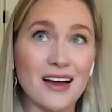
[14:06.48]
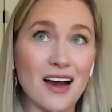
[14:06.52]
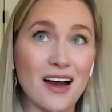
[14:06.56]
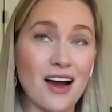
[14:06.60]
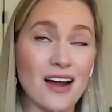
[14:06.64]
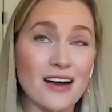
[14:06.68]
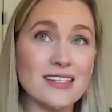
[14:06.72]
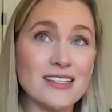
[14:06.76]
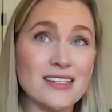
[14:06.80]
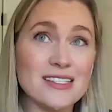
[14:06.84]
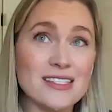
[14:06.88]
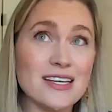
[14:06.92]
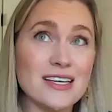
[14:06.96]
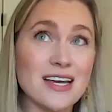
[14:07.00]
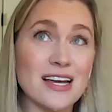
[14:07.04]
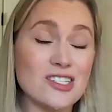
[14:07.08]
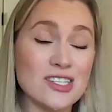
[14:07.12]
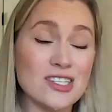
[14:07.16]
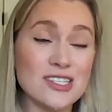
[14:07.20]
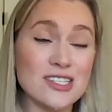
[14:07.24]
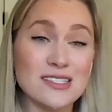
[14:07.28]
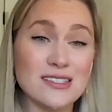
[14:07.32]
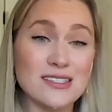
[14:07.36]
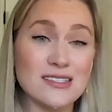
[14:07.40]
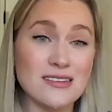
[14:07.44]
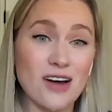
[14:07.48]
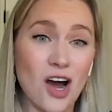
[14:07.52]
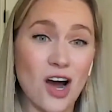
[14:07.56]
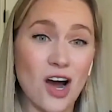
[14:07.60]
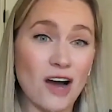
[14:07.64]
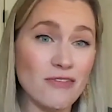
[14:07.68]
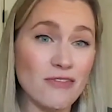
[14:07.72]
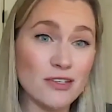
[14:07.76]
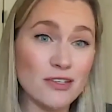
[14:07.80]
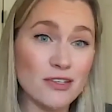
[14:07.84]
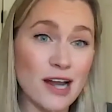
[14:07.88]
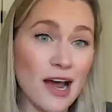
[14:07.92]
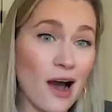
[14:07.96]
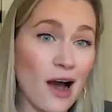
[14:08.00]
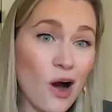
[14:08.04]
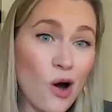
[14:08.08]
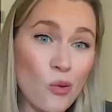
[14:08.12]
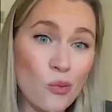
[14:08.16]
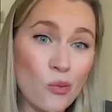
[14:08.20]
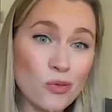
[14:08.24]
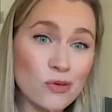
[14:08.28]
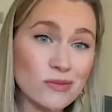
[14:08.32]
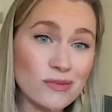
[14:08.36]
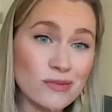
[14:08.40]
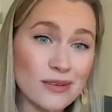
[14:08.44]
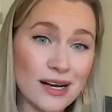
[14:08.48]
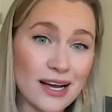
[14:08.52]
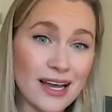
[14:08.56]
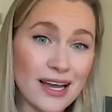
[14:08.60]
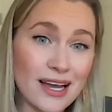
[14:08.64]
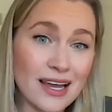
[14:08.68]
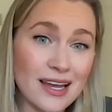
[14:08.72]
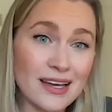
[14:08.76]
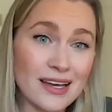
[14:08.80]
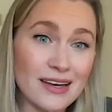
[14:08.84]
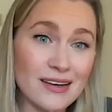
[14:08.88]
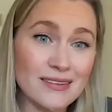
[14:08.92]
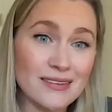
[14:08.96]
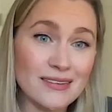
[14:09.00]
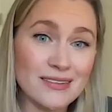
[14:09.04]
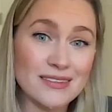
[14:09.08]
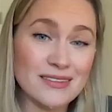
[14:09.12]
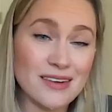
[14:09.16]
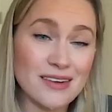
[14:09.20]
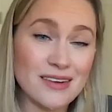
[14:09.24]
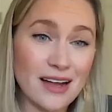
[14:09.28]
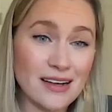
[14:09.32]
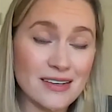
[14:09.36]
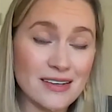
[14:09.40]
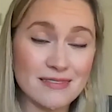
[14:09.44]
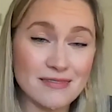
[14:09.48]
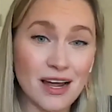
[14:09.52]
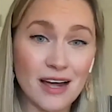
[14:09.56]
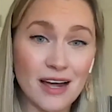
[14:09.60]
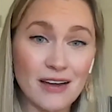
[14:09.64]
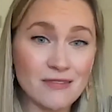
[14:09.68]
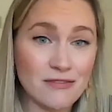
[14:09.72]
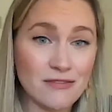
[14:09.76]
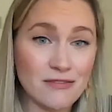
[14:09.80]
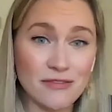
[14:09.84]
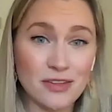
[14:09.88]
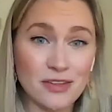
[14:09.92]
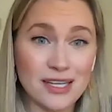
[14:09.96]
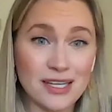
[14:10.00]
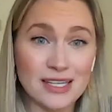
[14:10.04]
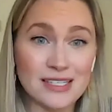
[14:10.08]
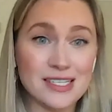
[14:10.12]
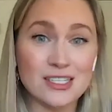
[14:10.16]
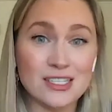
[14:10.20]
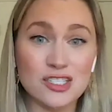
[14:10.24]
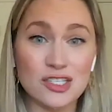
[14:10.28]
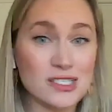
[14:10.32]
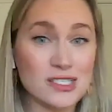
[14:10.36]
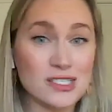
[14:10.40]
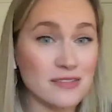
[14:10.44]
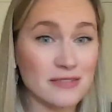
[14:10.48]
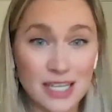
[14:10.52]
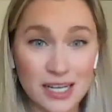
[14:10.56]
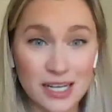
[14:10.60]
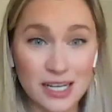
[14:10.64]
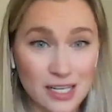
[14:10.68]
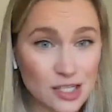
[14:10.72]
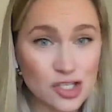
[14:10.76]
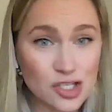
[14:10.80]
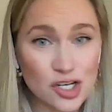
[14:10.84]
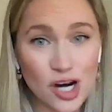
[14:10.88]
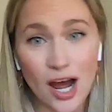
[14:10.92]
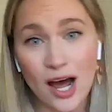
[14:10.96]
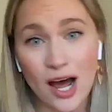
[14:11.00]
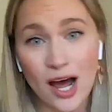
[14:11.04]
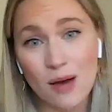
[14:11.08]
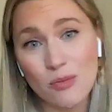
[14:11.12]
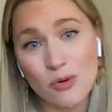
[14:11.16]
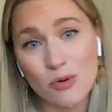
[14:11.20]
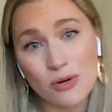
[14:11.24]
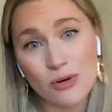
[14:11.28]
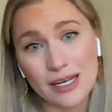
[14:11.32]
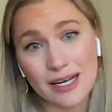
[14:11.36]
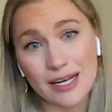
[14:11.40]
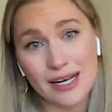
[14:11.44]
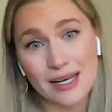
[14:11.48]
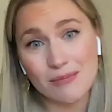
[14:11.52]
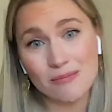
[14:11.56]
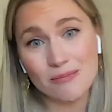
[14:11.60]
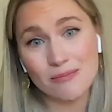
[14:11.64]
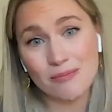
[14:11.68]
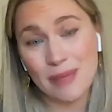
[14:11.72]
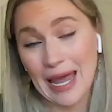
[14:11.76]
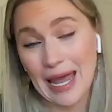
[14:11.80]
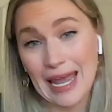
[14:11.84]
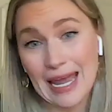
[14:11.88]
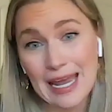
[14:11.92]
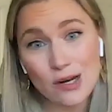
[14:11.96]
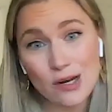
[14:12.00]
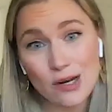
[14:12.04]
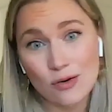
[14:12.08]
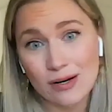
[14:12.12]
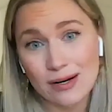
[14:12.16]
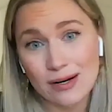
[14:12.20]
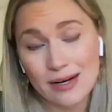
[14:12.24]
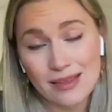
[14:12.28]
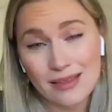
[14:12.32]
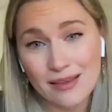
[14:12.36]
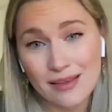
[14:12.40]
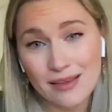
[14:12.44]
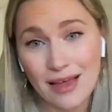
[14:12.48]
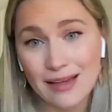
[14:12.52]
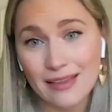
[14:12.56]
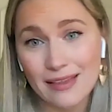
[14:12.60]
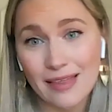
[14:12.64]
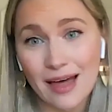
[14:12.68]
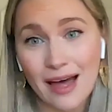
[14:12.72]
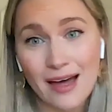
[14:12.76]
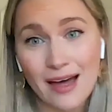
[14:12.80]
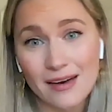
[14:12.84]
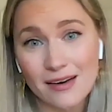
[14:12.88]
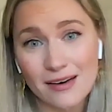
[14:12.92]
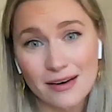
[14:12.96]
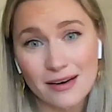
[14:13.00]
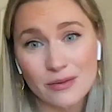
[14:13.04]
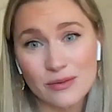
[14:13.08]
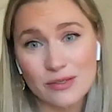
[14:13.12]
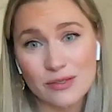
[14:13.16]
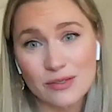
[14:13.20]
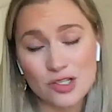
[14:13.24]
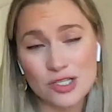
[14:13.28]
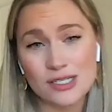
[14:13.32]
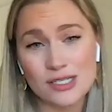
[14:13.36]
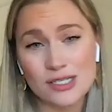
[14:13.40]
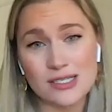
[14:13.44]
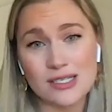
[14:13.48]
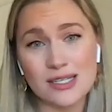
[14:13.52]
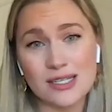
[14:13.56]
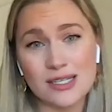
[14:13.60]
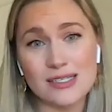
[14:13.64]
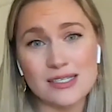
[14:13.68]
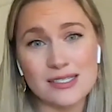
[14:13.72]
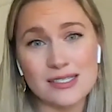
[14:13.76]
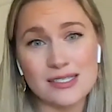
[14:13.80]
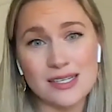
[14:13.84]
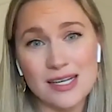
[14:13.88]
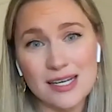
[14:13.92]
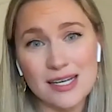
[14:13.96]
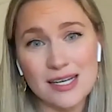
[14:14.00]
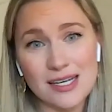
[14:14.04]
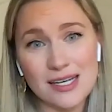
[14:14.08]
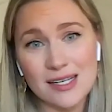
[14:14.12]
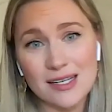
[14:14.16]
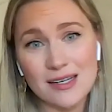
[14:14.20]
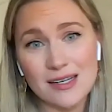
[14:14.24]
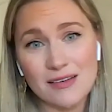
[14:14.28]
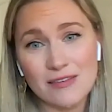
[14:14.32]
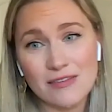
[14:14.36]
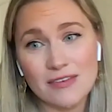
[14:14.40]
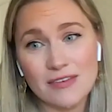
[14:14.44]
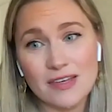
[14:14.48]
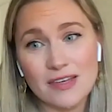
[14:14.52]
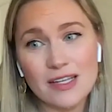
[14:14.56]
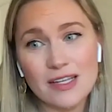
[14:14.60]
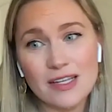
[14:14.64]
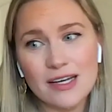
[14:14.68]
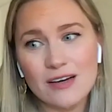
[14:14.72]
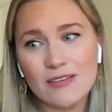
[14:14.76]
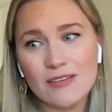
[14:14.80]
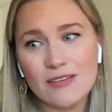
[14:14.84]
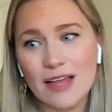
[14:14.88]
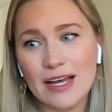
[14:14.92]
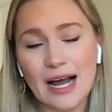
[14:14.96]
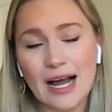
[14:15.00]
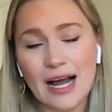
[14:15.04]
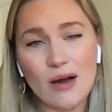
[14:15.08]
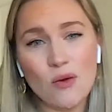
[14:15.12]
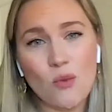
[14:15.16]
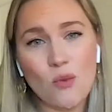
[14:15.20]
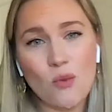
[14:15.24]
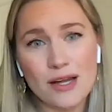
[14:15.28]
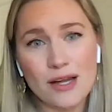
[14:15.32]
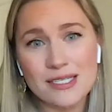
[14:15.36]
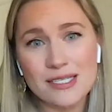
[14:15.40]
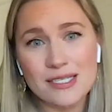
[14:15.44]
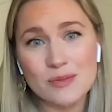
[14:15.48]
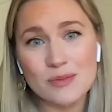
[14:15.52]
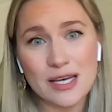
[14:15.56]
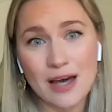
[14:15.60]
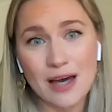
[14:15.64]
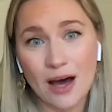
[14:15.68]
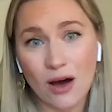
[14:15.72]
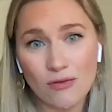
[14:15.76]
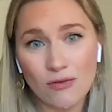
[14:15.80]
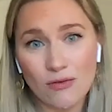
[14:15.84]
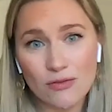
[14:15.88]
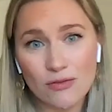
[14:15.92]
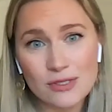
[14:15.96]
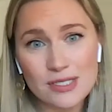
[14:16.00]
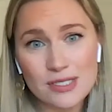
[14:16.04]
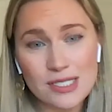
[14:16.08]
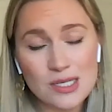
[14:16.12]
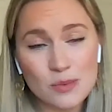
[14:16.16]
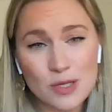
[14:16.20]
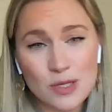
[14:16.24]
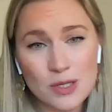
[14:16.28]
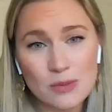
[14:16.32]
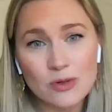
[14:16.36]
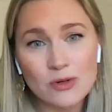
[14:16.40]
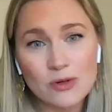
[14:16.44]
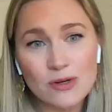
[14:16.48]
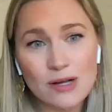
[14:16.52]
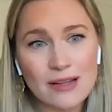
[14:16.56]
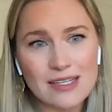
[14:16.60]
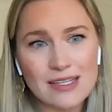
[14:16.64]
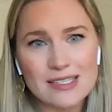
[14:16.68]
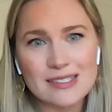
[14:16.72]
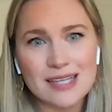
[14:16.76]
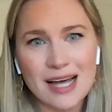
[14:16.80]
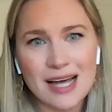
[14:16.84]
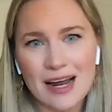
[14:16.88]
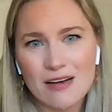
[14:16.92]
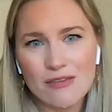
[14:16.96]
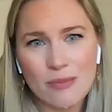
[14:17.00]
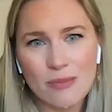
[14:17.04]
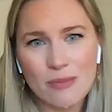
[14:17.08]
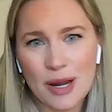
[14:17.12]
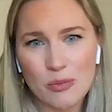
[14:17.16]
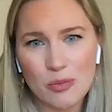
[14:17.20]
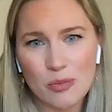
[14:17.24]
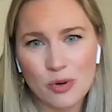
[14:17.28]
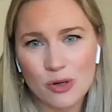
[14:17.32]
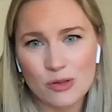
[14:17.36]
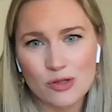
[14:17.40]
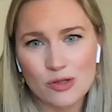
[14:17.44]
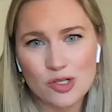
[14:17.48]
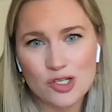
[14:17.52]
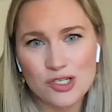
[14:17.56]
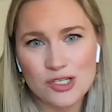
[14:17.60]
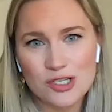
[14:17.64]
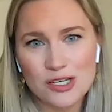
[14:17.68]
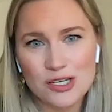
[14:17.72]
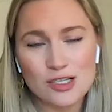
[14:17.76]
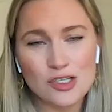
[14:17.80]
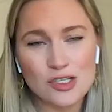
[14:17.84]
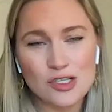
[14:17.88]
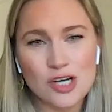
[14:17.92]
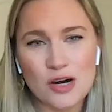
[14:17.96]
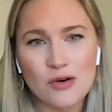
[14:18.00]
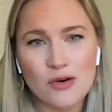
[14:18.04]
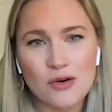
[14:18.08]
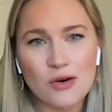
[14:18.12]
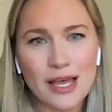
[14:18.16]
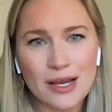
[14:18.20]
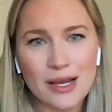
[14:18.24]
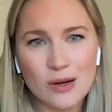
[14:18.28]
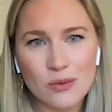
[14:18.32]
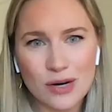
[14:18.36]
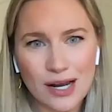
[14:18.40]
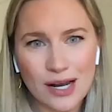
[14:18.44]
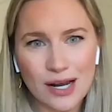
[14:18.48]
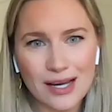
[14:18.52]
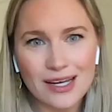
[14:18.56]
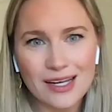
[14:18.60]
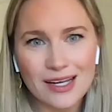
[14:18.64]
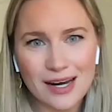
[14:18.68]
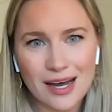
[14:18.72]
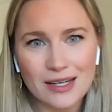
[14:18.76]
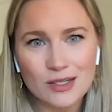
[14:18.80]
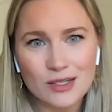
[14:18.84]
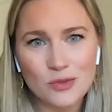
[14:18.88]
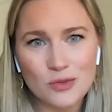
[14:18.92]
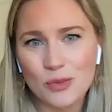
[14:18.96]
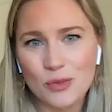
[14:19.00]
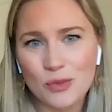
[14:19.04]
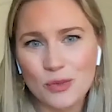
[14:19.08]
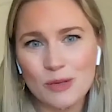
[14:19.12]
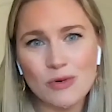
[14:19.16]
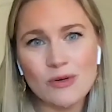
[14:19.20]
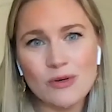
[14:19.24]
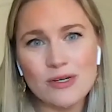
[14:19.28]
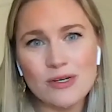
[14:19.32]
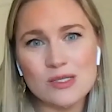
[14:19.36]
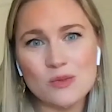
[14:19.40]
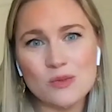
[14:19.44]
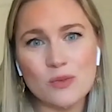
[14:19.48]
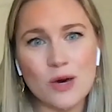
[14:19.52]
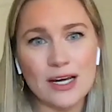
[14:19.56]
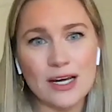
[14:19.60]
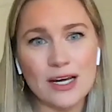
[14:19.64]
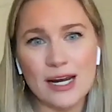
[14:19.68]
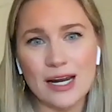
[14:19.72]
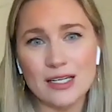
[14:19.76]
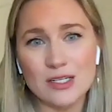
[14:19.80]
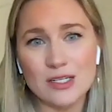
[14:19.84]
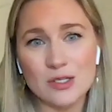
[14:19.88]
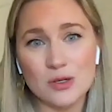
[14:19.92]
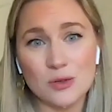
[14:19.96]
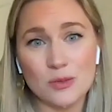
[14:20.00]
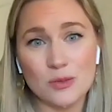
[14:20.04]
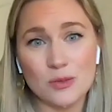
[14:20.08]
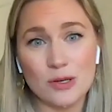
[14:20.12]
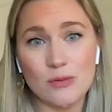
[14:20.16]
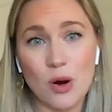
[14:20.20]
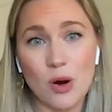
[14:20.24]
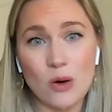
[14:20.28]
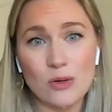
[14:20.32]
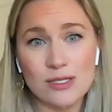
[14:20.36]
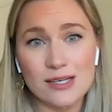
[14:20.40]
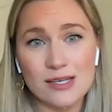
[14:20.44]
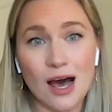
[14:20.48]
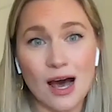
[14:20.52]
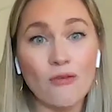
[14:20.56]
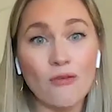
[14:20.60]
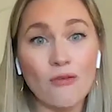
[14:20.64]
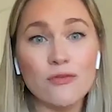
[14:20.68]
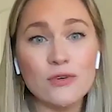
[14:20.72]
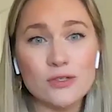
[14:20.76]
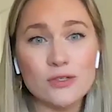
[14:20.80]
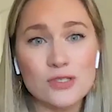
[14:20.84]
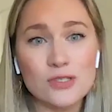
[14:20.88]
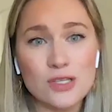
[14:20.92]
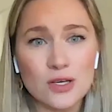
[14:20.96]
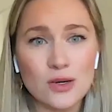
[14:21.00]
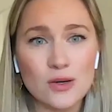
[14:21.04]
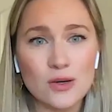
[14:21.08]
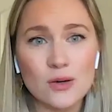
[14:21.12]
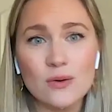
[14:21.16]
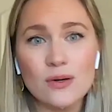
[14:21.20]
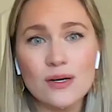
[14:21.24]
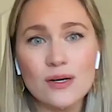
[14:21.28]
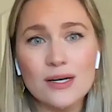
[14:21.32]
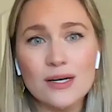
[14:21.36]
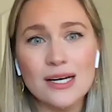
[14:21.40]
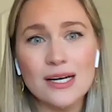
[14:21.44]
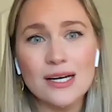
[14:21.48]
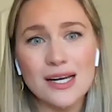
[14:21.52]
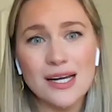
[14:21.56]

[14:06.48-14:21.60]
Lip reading: Honestly, I just offered help. I not for the intentions of getting a job or getting paid or anything like that. It was just this feeling of like, I want to be helpful to people. That's kind of my approach in general. Like, when I connect with people, is what can I do to be most helpful to you?